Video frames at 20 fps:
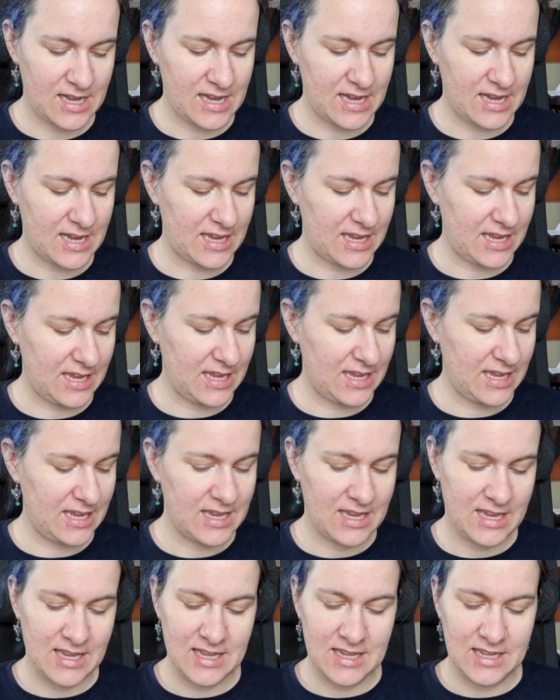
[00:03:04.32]
I
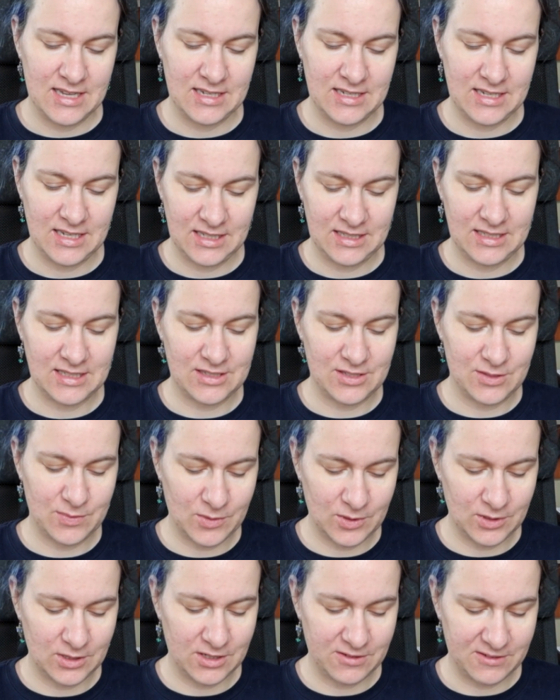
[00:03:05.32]
did a
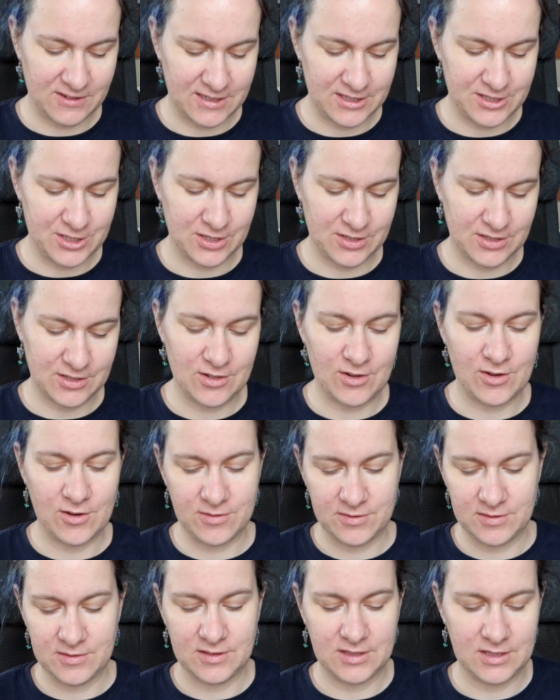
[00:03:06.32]
smaller version
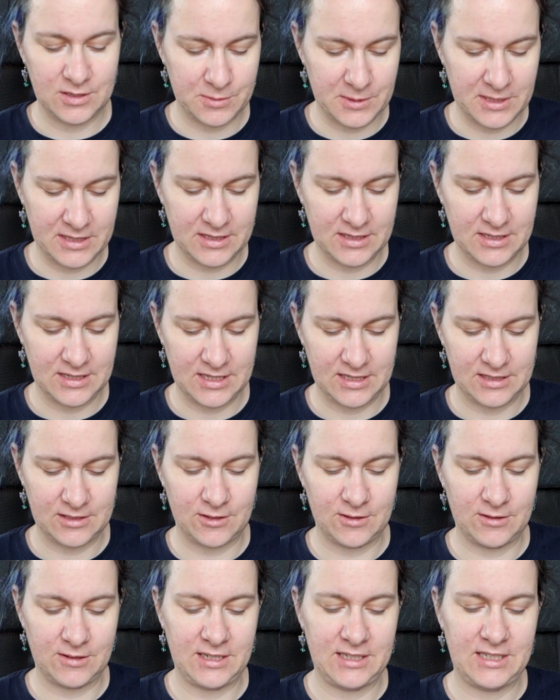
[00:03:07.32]
of the one that
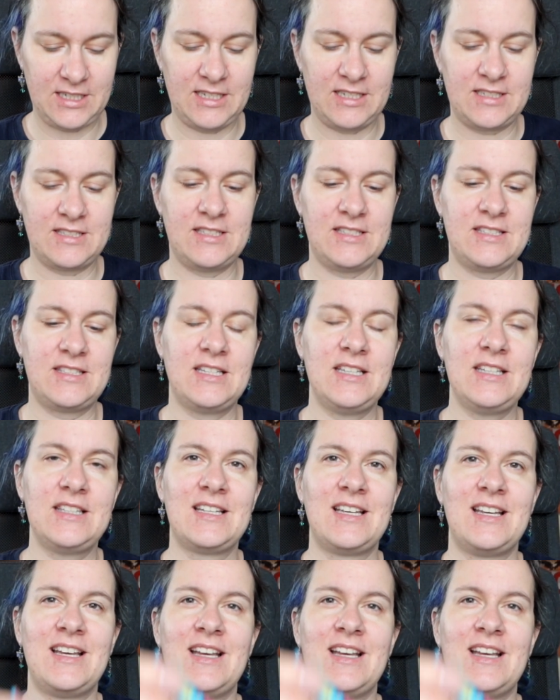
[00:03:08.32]
already existed.